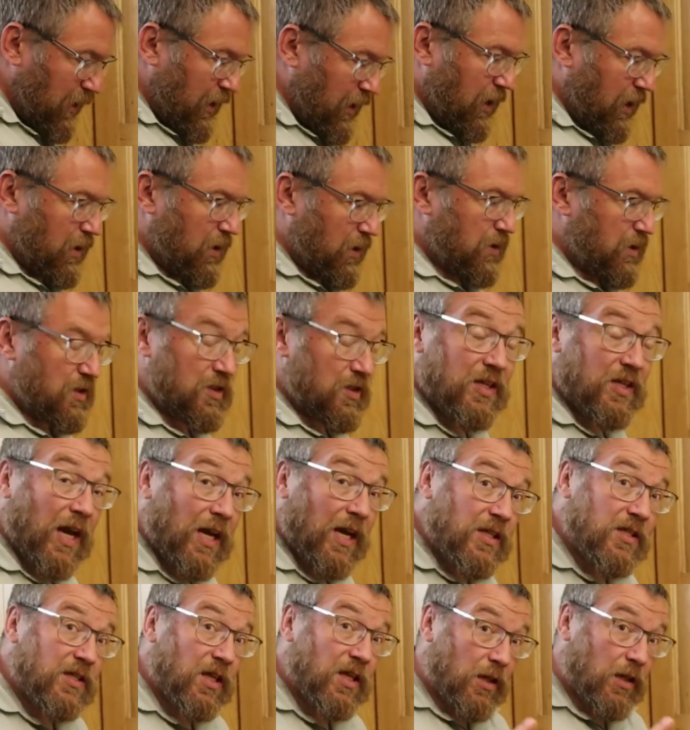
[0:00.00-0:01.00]
it,
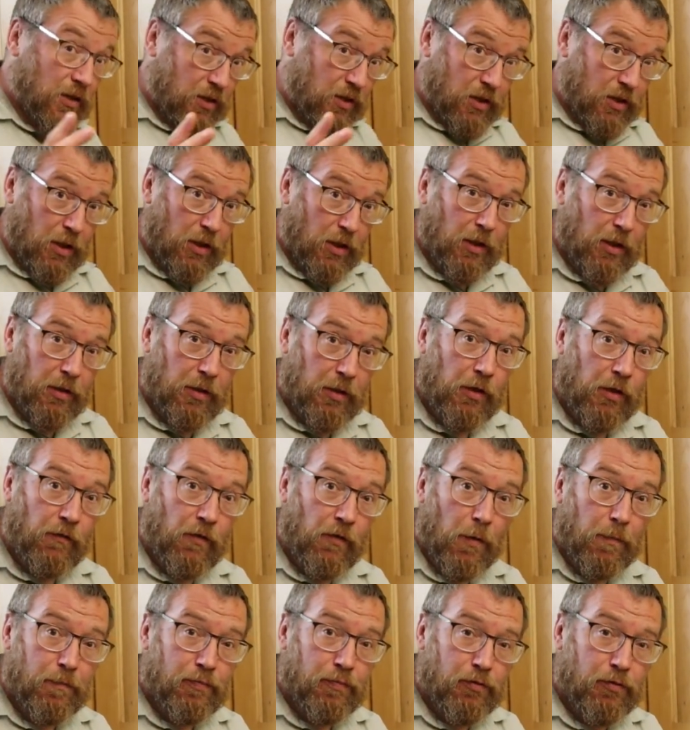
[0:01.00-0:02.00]
date it so that you've
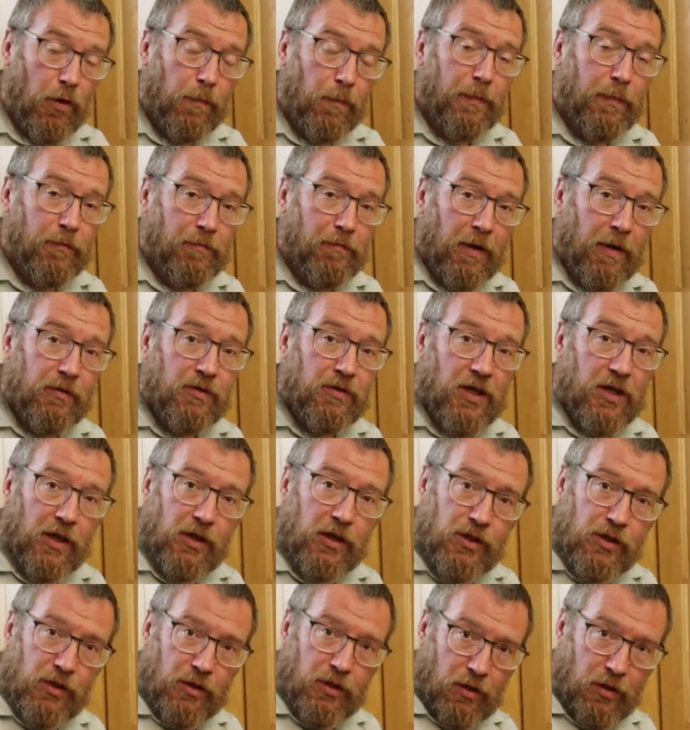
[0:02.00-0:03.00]
got proper
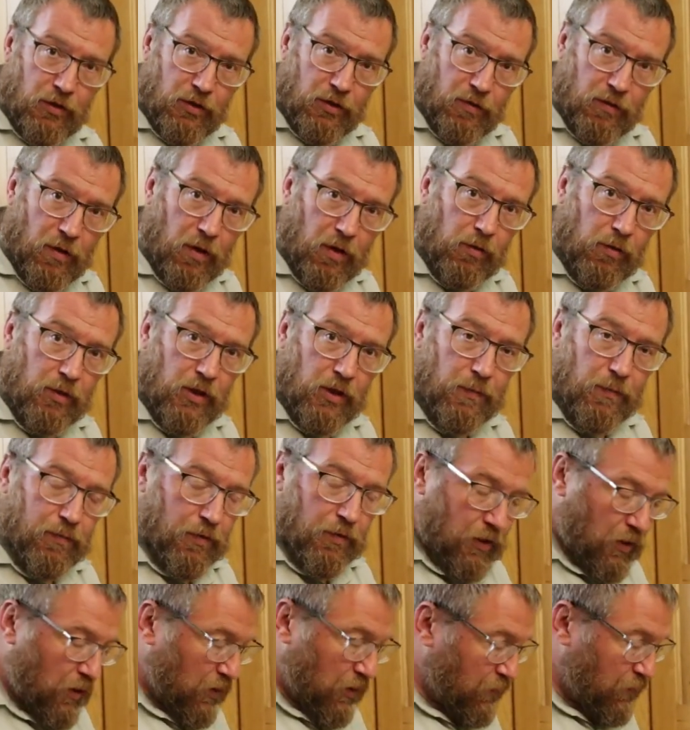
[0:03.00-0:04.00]
rotation, use your oldest
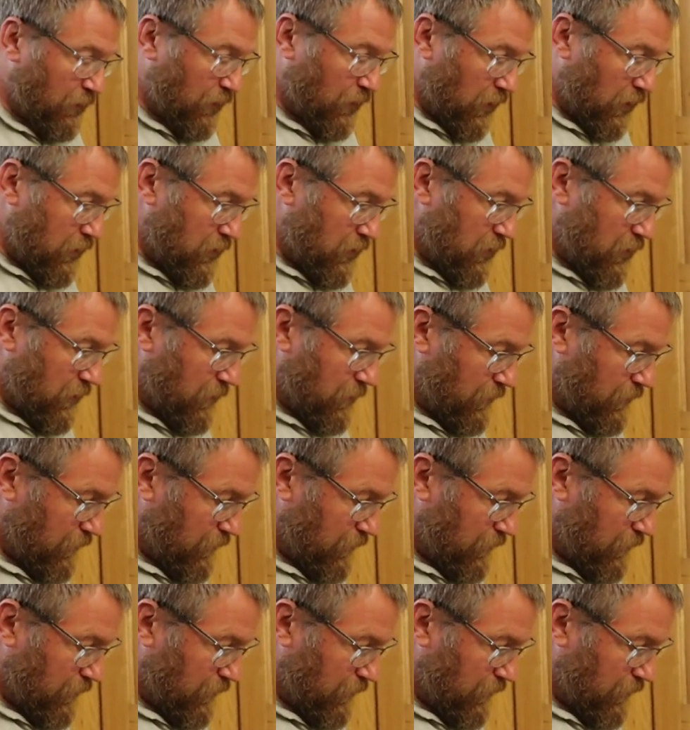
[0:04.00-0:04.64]
products first.